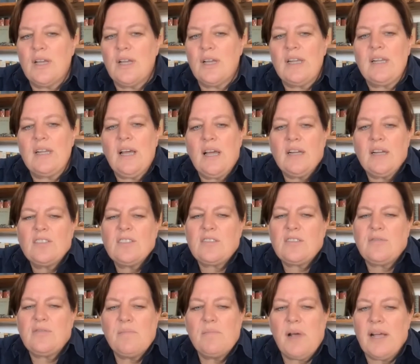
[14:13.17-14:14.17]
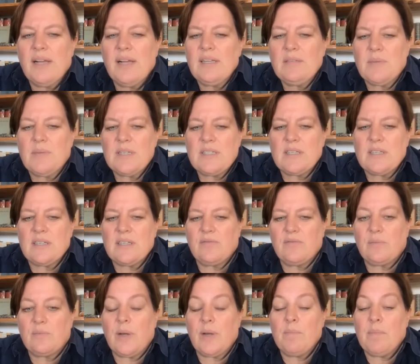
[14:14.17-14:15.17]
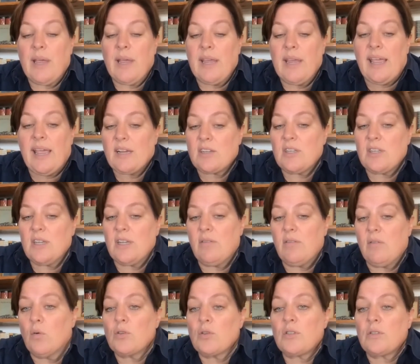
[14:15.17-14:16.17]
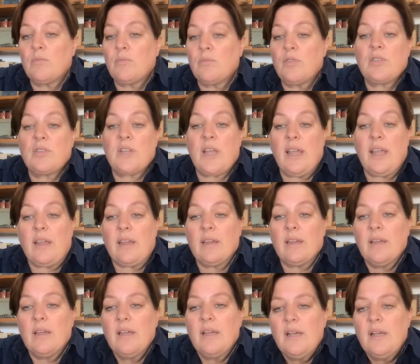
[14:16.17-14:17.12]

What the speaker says: And I just reminded myself, we make actually awesome rosé.